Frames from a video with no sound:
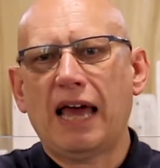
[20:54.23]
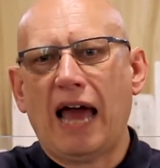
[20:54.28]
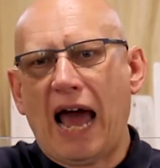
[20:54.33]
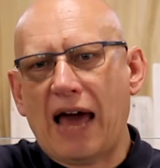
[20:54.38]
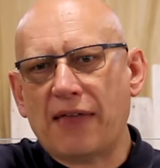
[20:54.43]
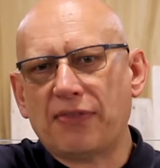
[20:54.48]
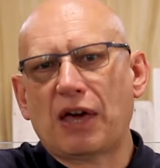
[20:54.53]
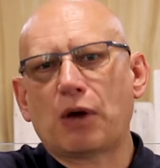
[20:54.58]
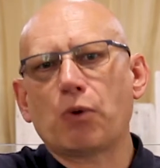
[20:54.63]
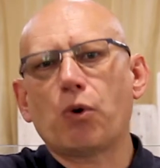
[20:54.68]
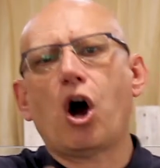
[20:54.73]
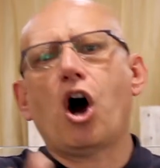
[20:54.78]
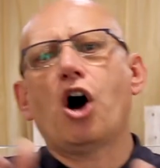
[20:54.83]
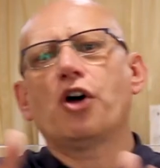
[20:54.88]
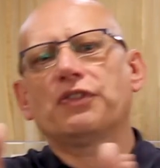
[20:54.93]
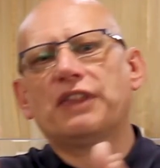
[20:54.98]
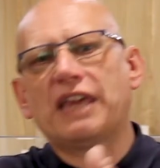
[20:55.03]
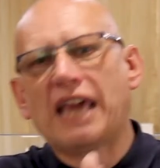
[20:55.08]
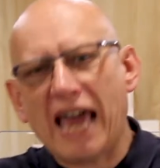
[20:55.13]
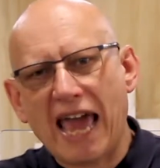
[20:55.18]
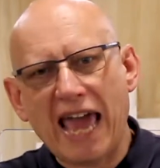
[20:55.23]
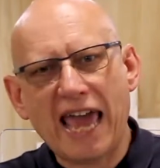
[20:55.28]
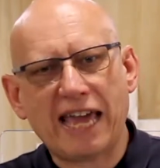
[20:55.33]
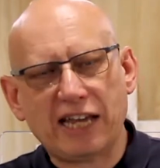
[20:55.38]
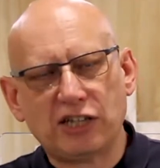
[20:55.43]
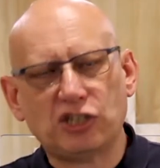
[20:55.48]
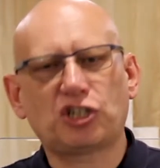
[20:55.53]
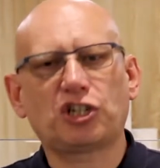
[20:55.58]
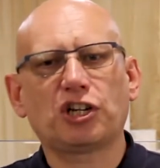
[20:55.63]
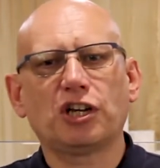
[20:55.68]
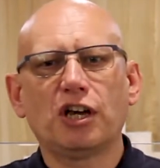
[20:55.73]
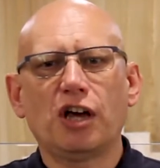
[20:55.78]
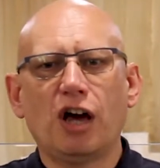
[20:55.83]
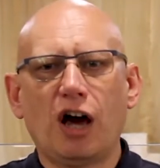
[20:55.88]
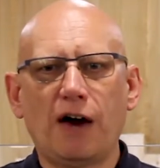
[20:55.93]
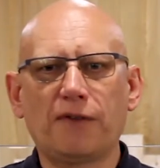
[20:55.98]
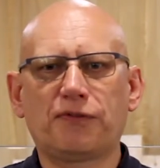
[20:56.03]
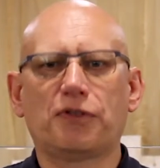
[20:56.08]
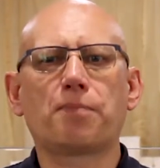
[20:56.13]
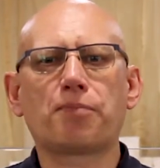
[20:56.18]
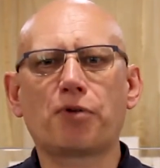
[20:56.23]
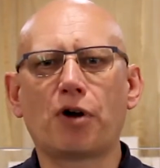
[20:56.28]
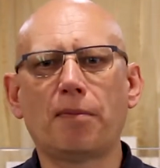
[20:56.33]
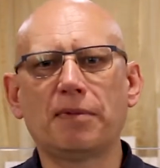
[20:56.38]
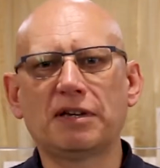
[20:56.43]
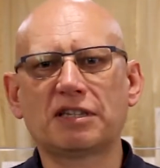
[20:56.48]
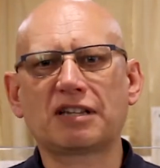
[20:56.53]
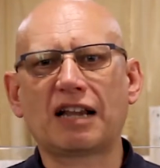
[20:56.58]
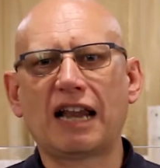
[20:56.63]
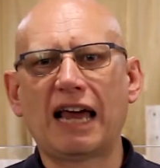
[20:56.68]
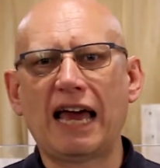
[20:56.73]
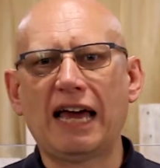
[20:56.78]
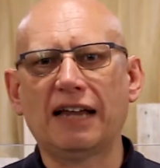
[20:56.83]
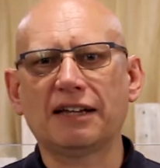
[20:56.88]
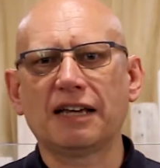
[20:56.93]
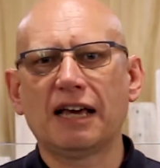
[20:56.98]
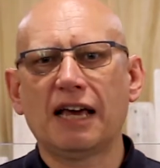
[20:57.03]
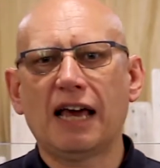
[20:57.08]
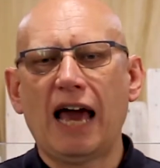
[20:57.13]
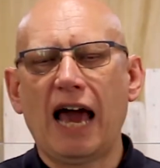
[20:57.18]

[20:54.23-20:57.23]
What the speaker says: and they were on the edge of the promised land.